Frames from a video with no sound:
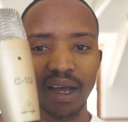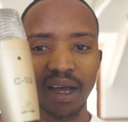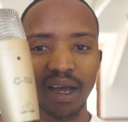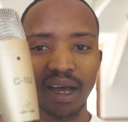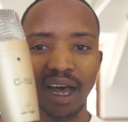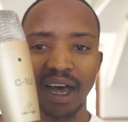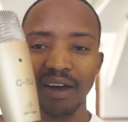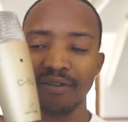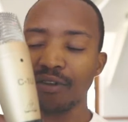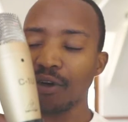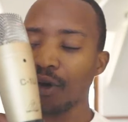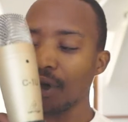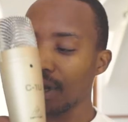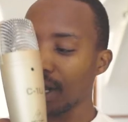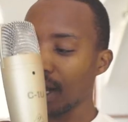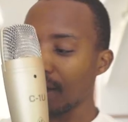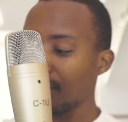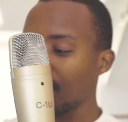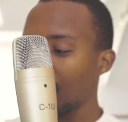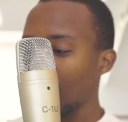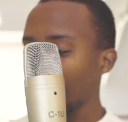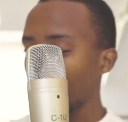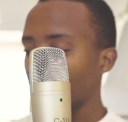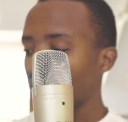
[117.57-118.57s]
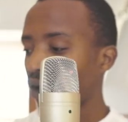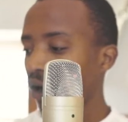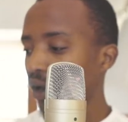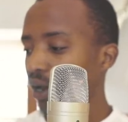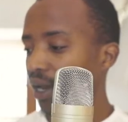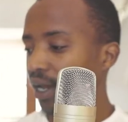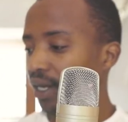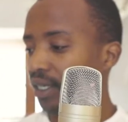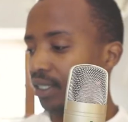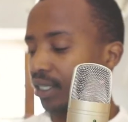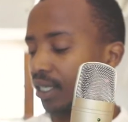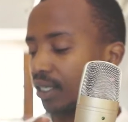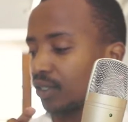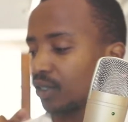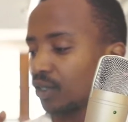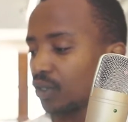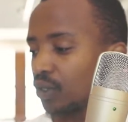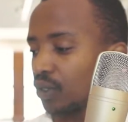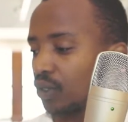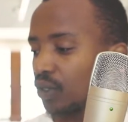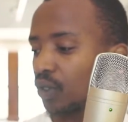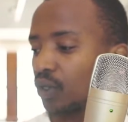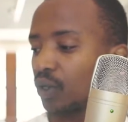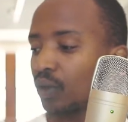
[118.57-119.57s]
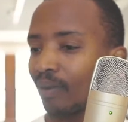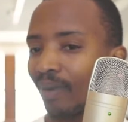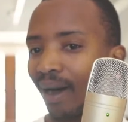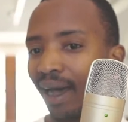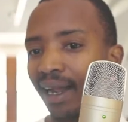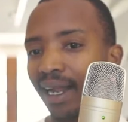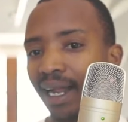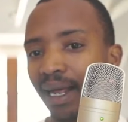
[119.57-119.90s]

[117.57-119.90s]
I've got it connected to my